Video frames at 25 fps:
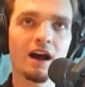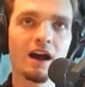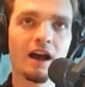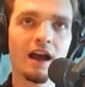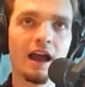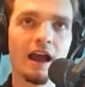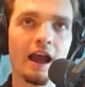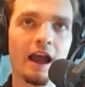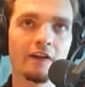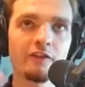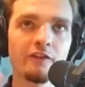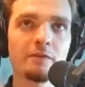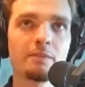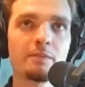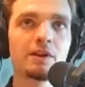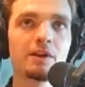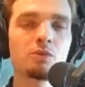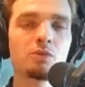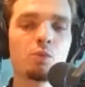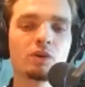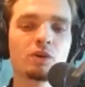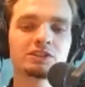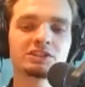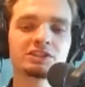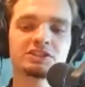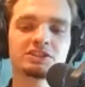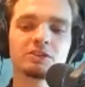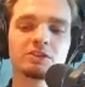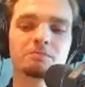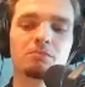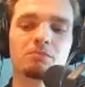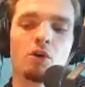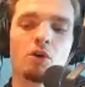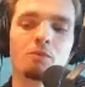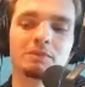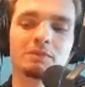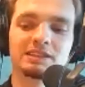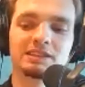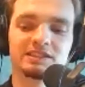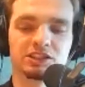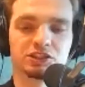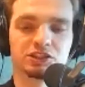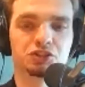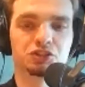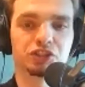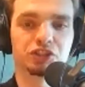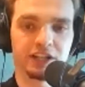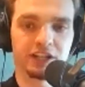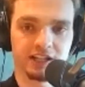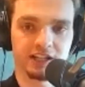everybody wants their moment to
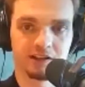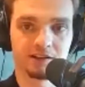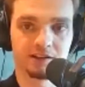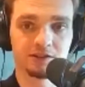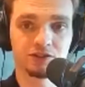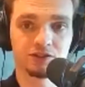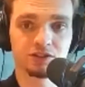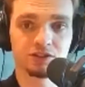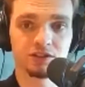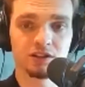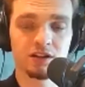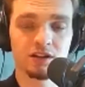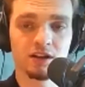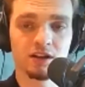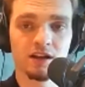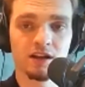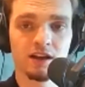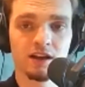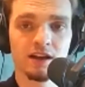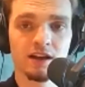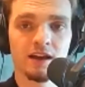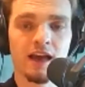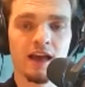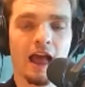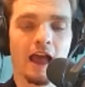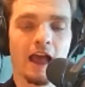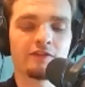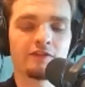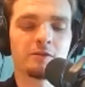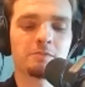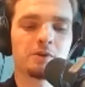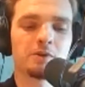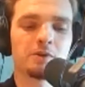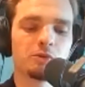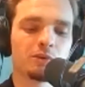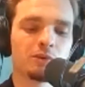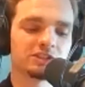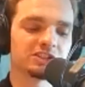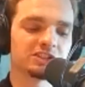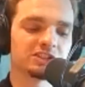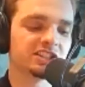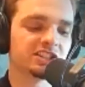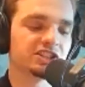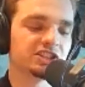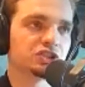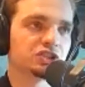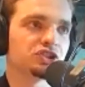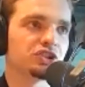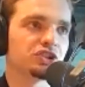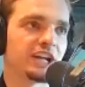change. Everybody wants
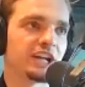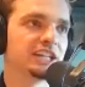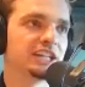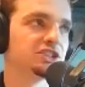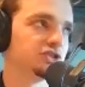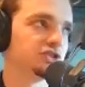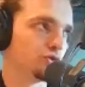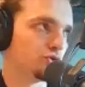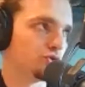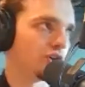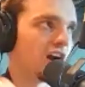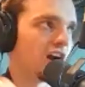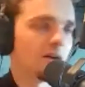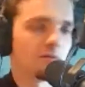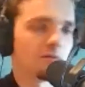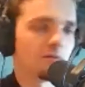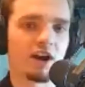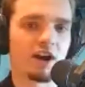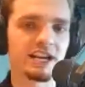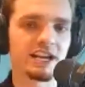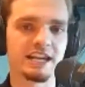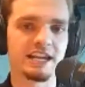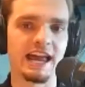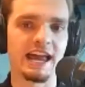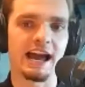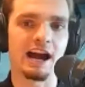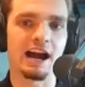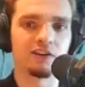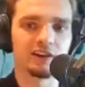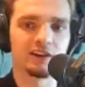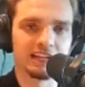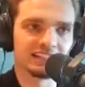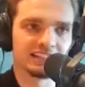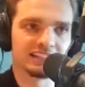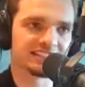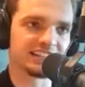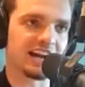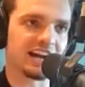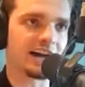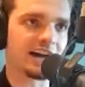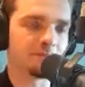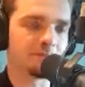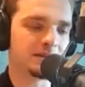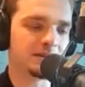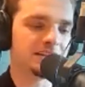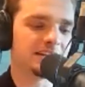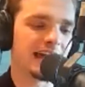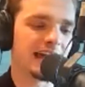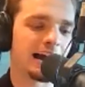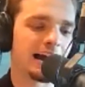this change to come right now, and it's got to
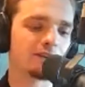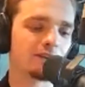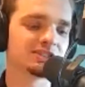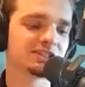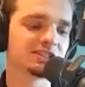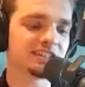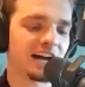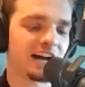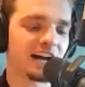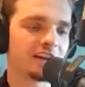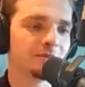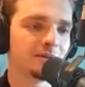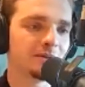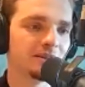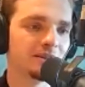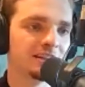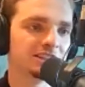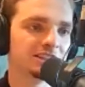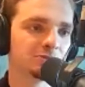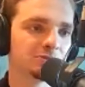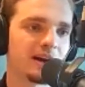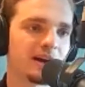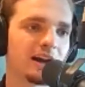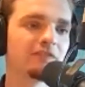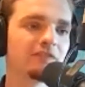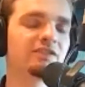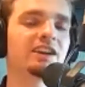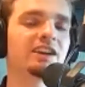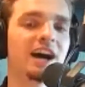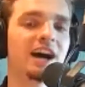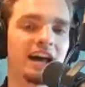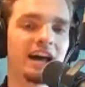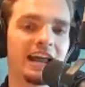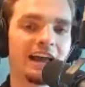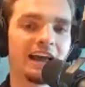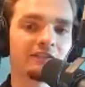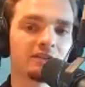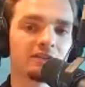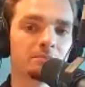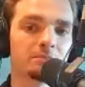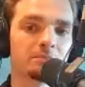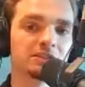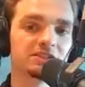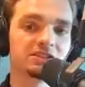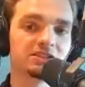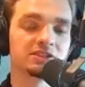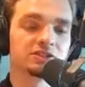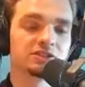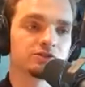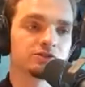be now. It's got to be this way. I've got to have the
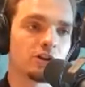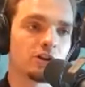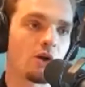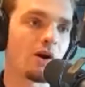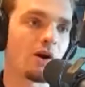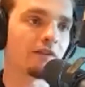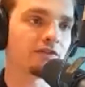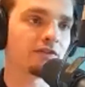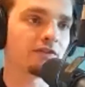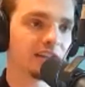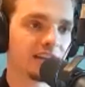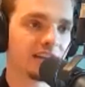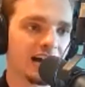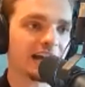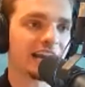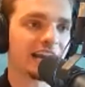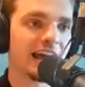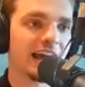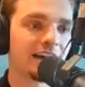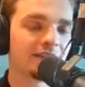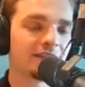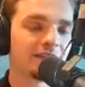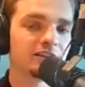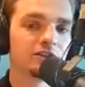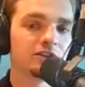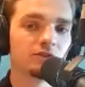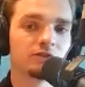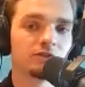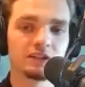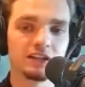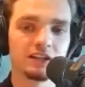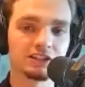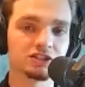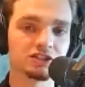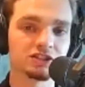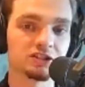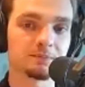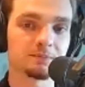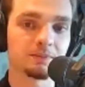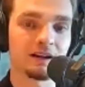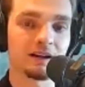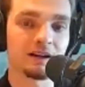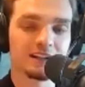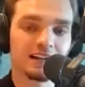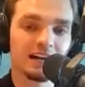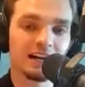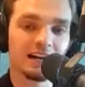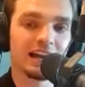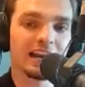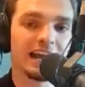business grow. I've got to have the new relationship. I
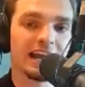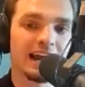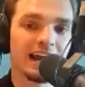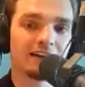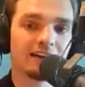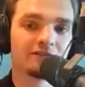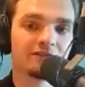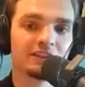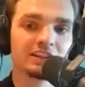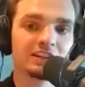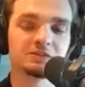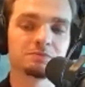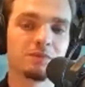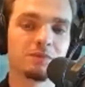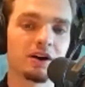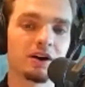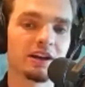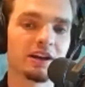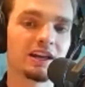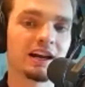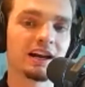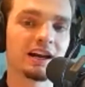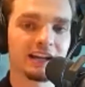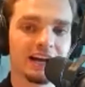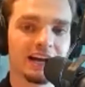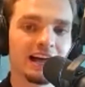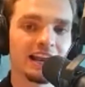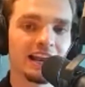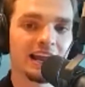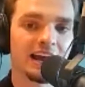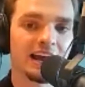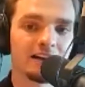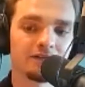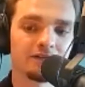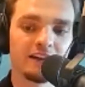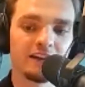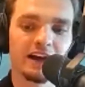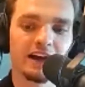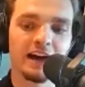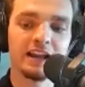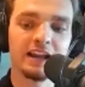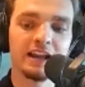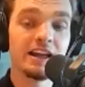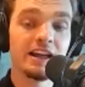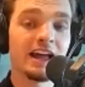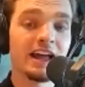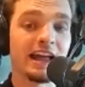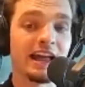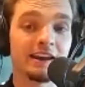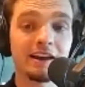got to have this money. I got to have that.
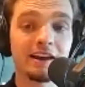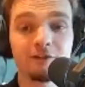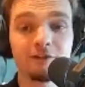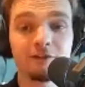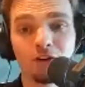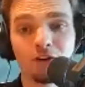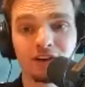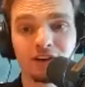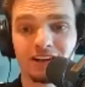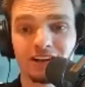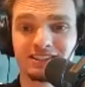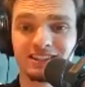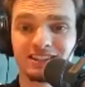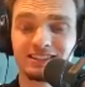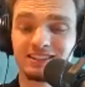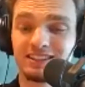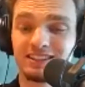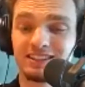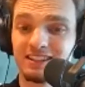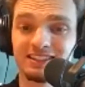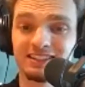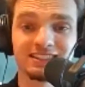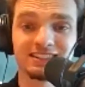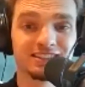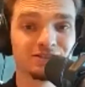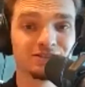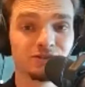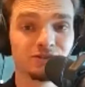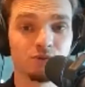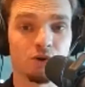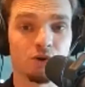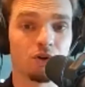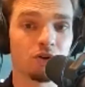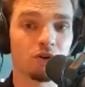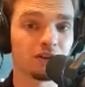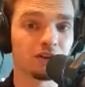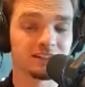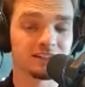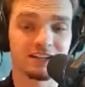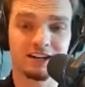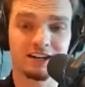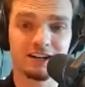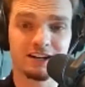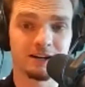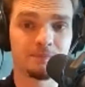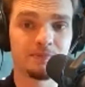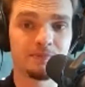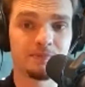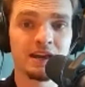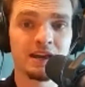And I fall guilty to this too all the
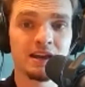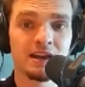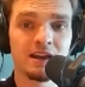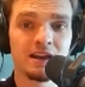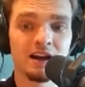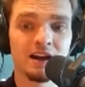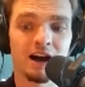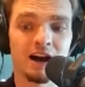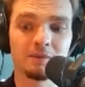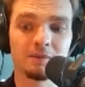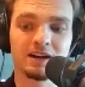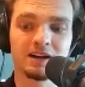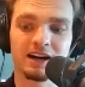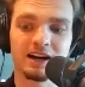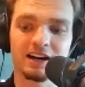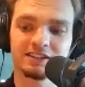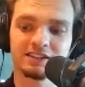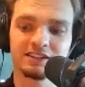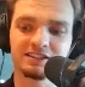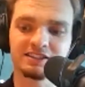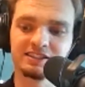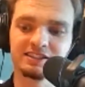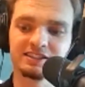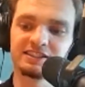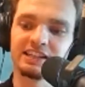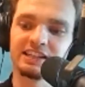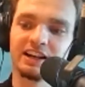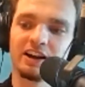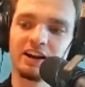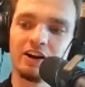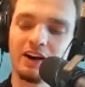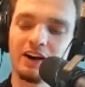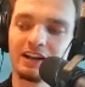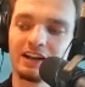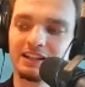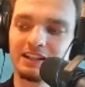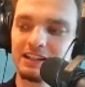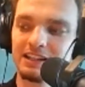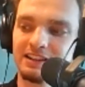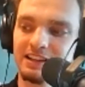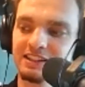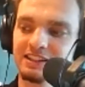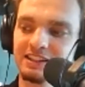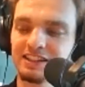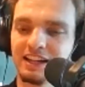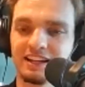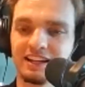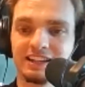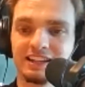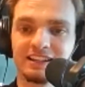time. I'm constantly saying, oh, I need
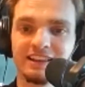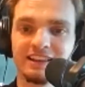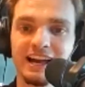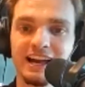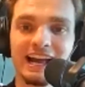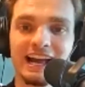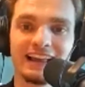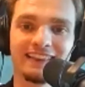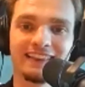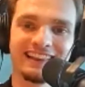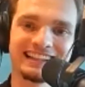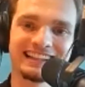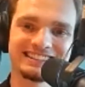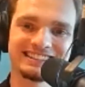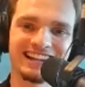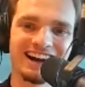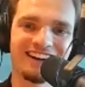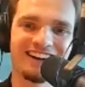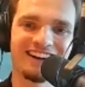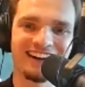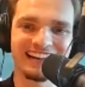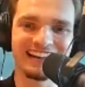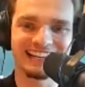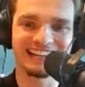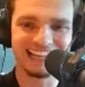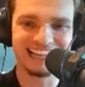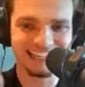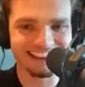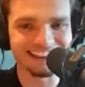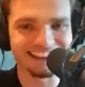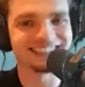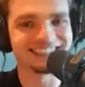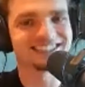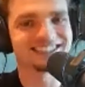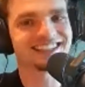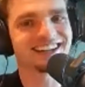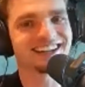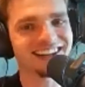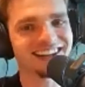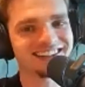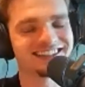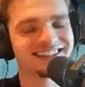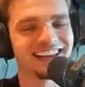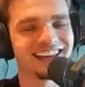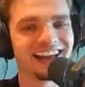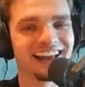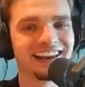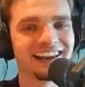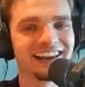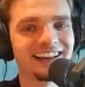this, I need that. And that's how I get this
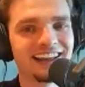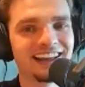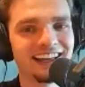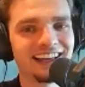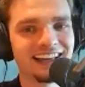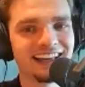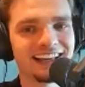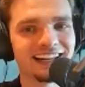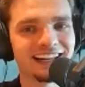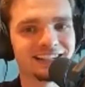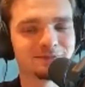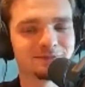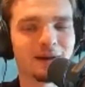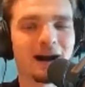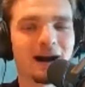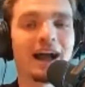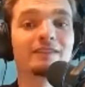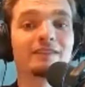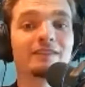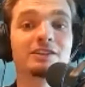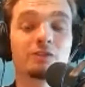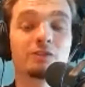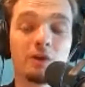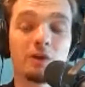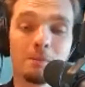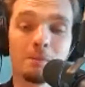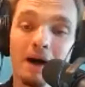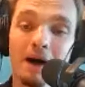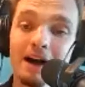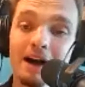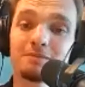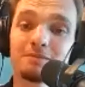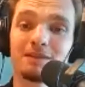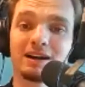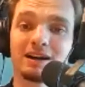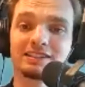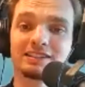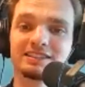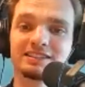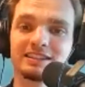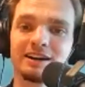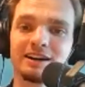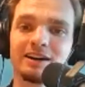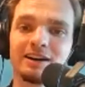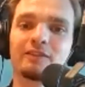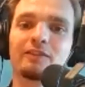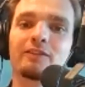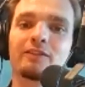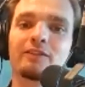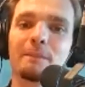content, is by having to remind
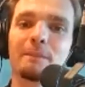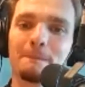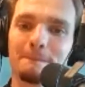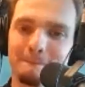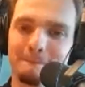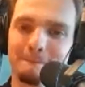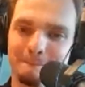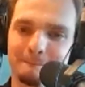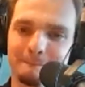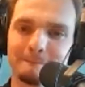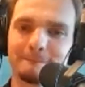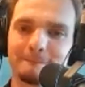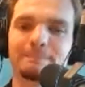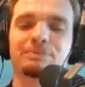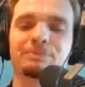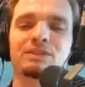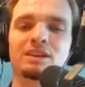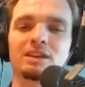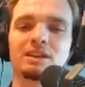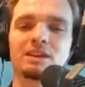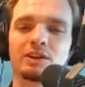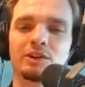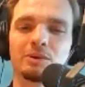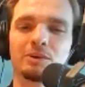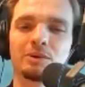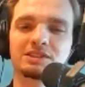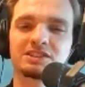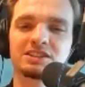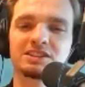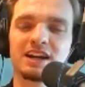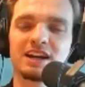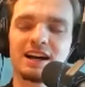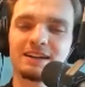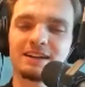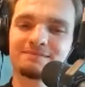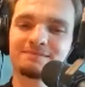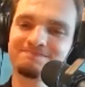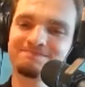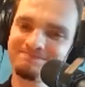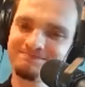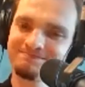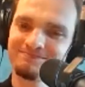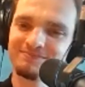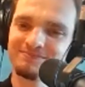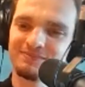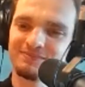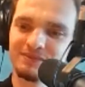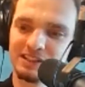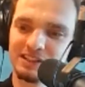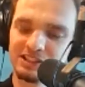myself, you know what, Scott?
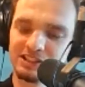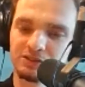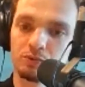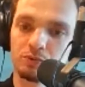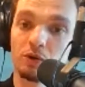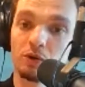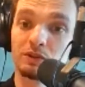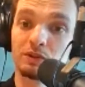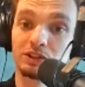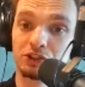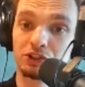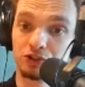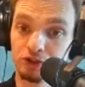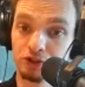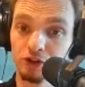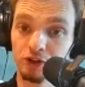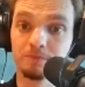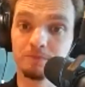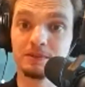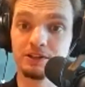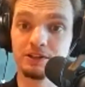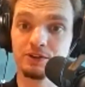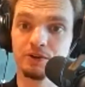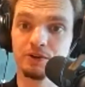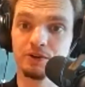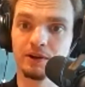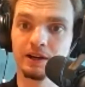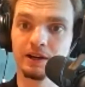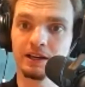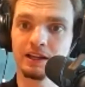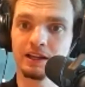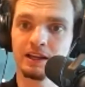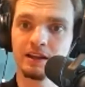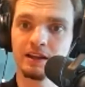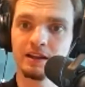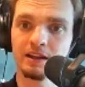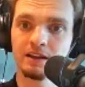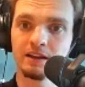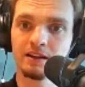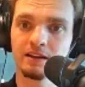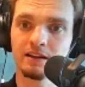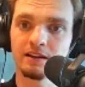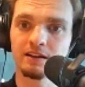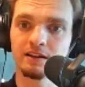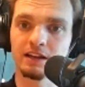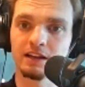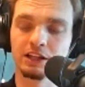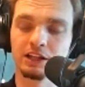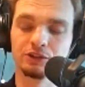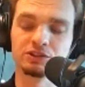This is what we should be doing,
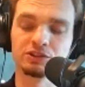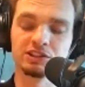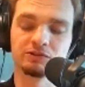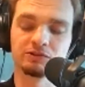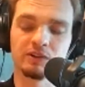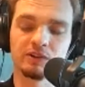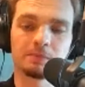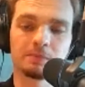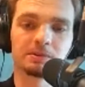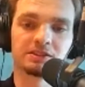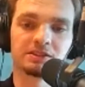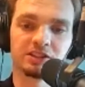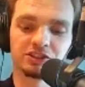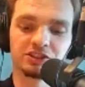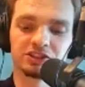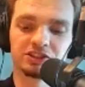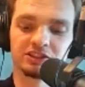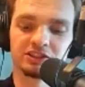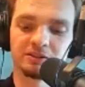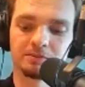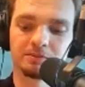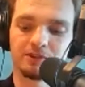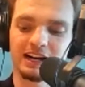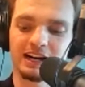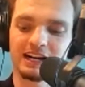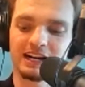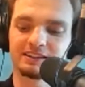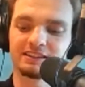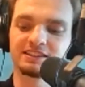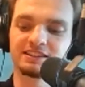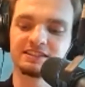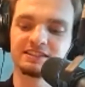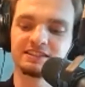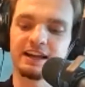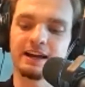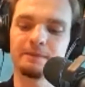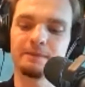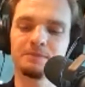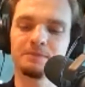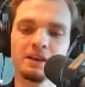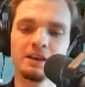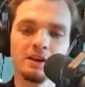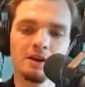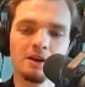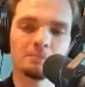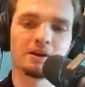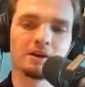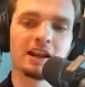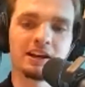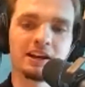and using repetition to practice that.
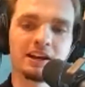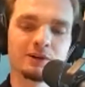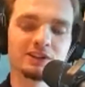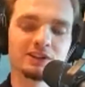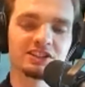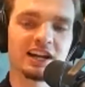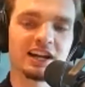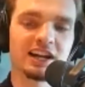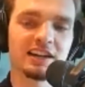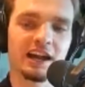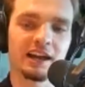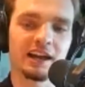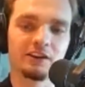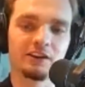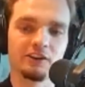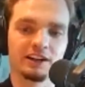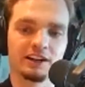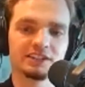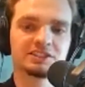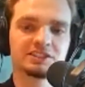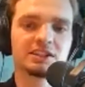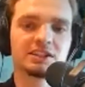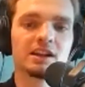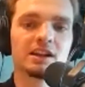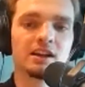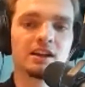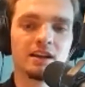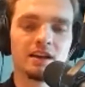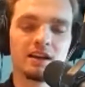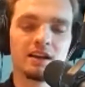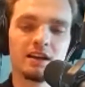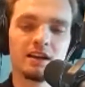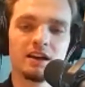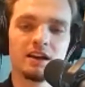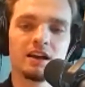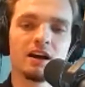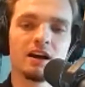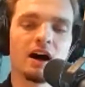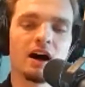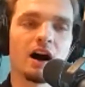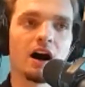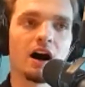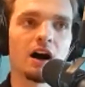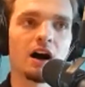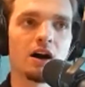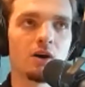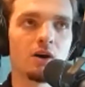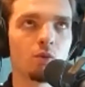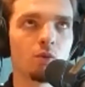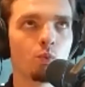But anyways, I digress.
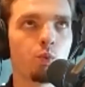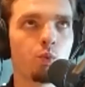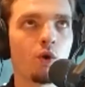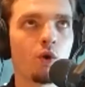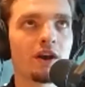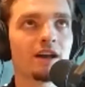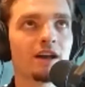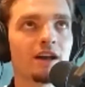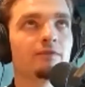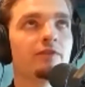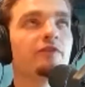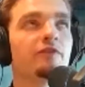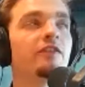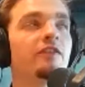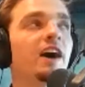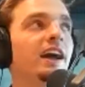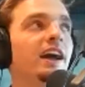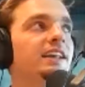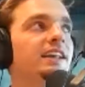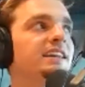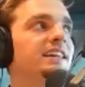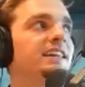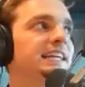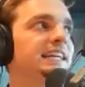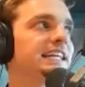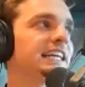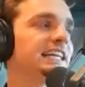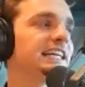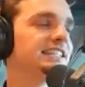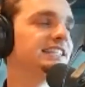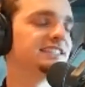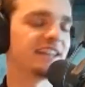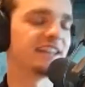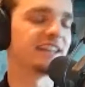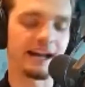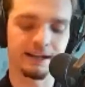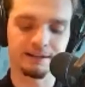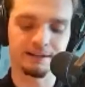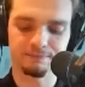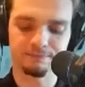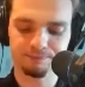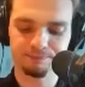What I'm finding is that